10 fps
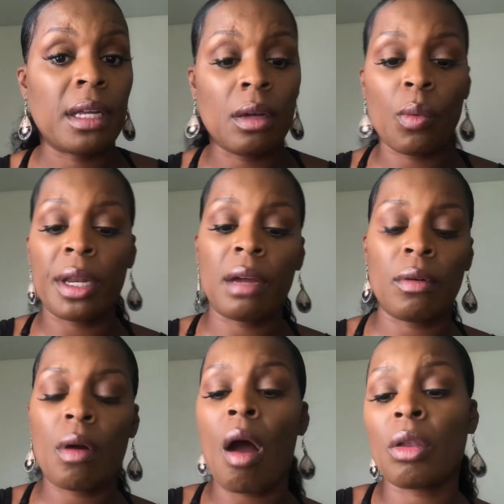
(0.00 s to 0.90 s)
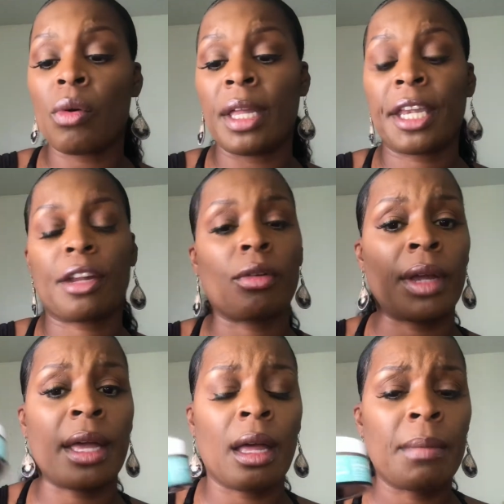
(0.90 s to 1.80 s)
and whatever all on
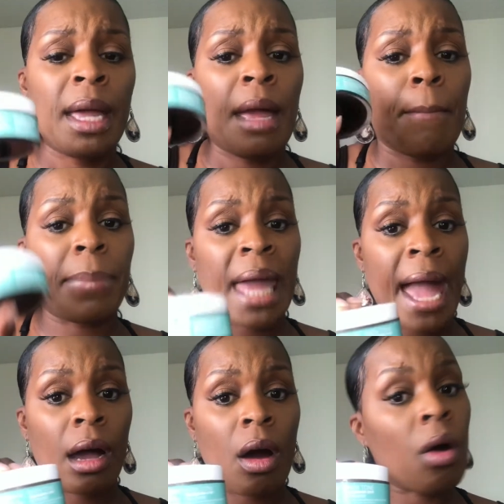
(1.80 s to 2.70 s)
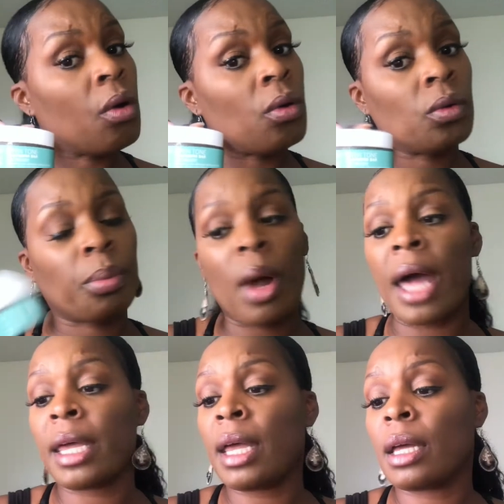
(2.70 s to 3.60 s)
Instagram. Black-owned
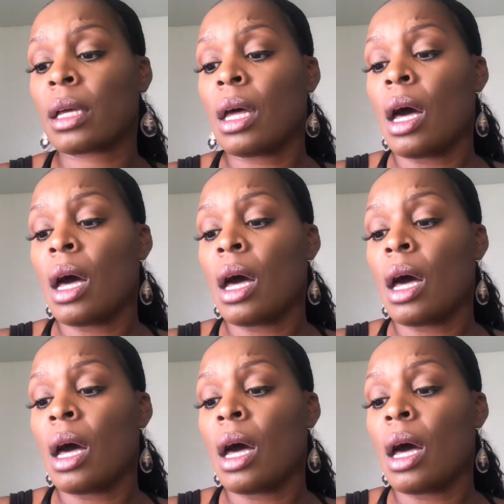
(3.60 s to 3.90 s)
product.